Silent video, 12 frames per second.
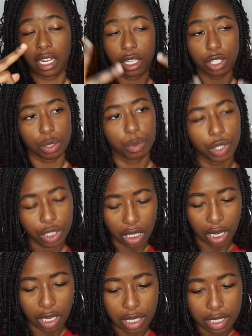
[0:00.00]
2 more
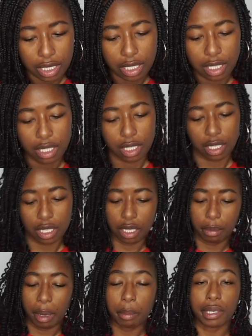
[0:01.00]
shots in
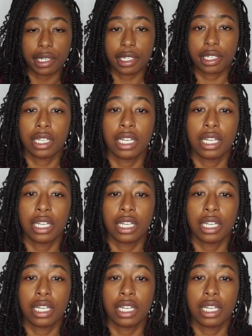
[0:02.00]
my butt,